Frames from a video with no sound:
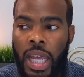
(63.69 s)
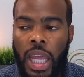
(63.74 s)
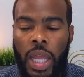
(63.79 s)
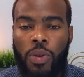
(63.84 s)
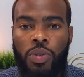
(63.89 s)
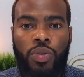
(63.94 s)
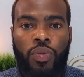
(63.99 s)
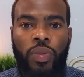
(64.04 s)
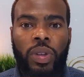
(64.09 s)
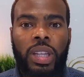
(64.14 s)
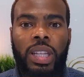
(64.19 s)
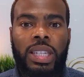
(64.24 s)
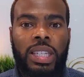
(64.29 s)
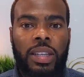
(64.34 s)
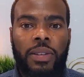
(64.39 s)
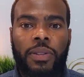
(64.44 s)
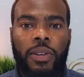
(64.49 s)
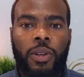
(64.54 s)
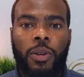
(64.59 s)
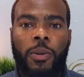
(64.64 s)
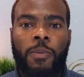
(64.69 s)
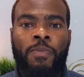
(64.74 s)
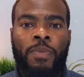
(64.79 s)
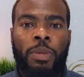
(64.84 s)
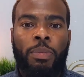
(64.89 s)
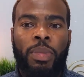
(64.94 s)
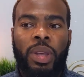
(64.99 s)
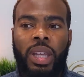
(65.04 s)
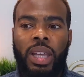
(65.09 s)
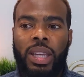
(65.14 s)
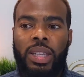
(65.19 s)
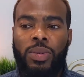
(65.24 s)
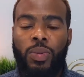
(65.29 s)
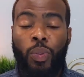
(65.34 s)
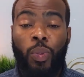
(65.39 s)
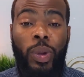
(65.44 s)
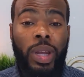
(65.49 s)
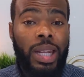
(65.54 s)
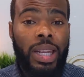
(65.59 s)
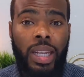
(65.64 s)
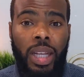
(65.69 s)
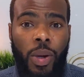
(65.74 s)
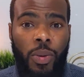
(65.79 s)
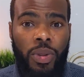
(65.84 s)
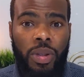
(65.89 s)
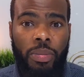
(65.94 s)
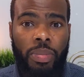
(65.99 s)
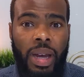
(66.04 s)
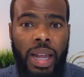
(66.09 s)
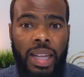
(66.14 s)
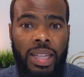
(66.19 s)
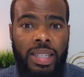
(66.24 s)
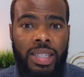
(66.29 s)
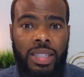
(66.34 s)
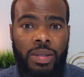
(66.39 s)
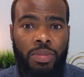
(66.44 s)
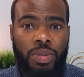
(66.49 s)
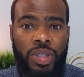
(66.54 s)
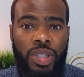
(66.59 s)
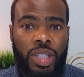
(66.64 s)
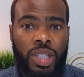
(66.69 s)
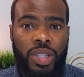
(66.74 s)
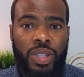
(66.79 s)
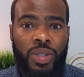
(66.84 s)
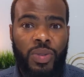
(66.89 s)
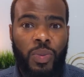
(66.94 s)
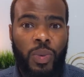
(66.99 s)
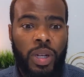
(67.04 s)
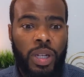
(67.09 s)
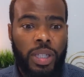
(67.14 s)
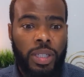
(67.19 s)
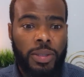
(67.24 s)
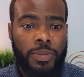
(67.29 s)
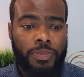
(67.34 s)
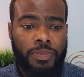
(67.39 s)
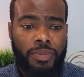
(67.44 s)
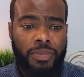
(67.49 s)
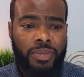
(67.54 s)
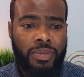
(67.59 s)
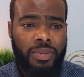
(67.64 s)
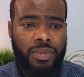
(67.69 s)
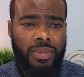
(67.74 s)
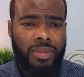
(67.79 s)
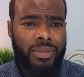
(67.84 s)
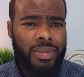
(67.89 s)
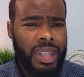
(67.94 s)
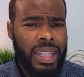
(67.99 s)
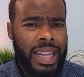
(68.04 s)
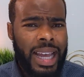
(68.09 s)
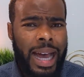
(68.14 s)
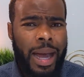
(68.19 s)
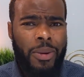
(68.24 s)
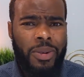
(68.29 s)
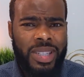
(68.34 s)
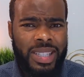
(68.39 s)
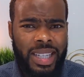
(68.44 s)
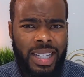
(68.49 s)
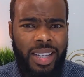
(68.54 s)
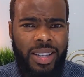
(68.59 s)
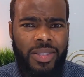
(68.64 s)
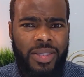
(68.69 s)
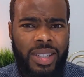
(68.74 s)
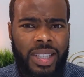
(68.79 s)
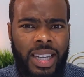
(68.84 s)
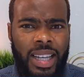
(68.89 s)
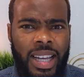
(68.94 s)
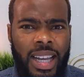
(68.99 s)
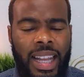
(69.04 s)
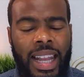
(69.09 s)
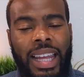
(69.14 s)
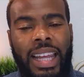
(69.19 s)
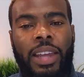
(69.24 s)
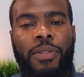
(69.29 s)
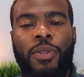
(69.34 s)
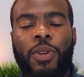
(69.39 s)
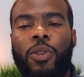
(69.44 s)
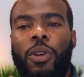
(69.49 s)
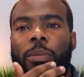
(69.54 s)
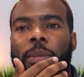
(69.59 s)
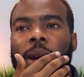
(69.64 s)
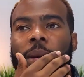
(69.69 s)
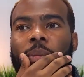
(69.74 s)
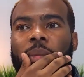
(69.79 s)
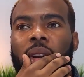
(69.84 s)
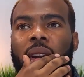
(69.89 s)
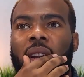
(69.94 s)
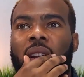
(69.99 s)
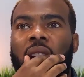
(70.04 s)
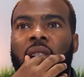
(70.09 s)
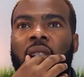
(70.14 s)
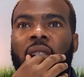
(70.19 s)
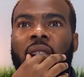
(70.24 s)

It was really difficult because we didn't know what the policies and procedures were ourselves. Like if you remember,